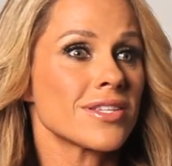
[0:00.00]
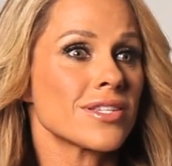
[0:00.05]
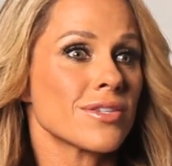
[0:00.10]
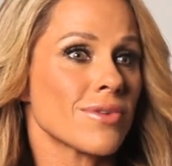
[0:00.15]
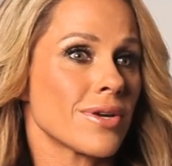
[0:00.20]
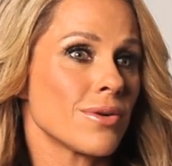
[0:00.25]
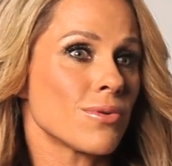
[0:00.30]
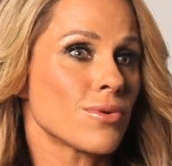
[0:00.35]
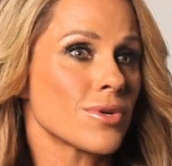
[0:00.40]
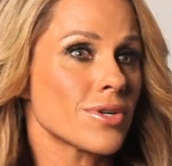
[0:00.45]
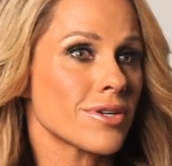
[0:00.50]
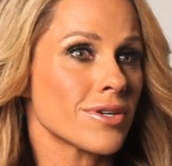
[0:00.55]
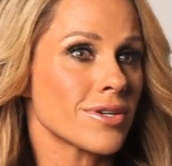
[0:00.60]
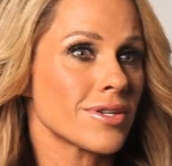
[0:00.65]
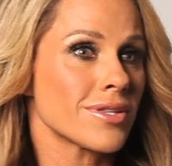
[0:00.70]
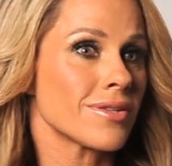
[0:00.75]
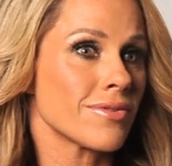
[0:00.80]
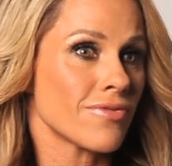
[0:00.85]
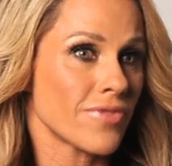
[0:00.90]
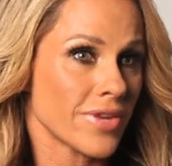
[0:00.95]
So I ordered
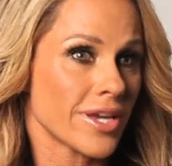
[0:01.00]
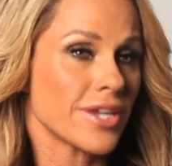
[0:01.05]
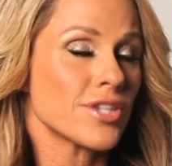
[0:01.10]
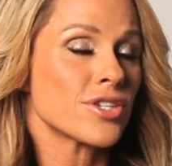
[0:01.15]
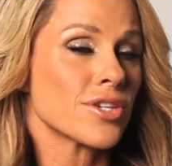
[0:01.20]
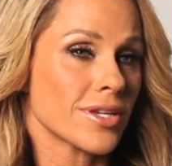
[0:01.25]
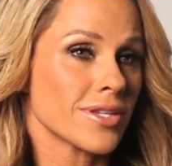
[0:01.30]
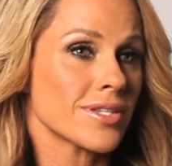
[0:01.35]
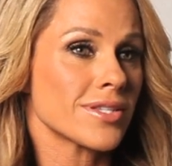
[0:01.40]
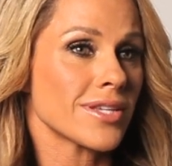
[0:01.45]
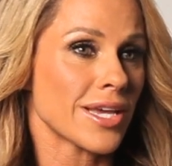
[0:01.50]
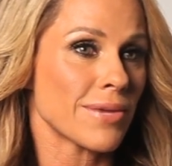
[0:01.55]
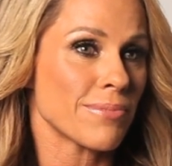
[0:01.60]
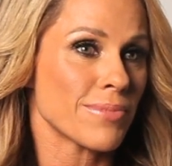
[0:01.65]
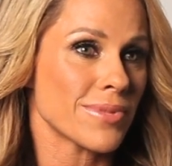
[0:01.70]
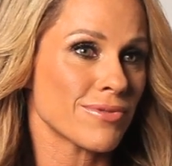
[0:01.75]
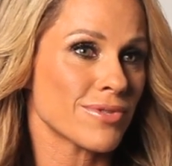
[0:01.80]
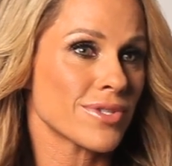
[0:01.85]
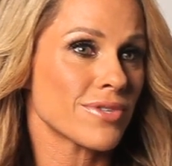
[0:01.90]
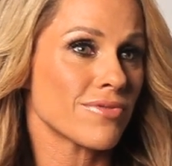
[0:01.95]
VHS tape.
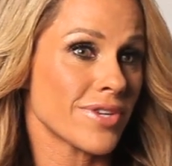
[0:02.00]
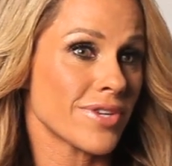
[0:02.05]
It was a